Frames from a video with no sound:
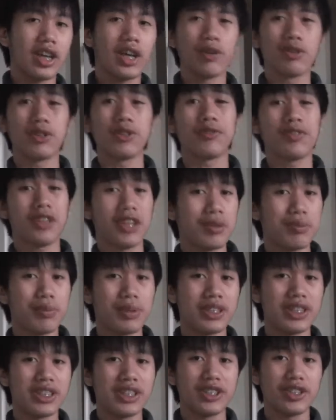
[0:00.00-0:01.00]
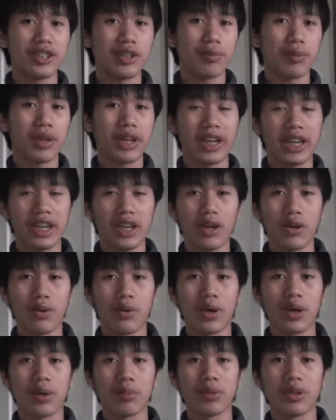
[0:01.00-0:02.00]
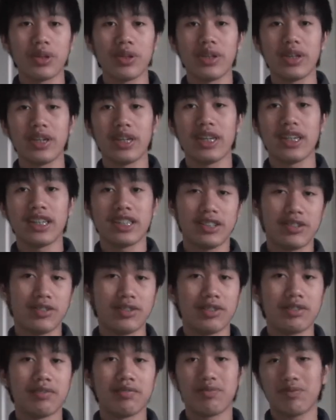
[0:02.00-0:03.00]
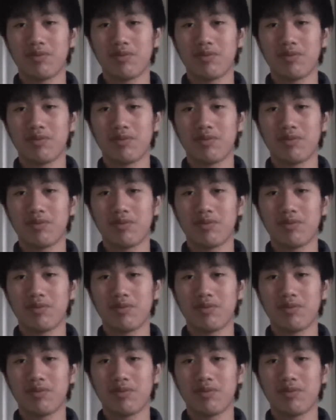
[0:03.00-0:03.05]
I was very busy doing my Halo armor and,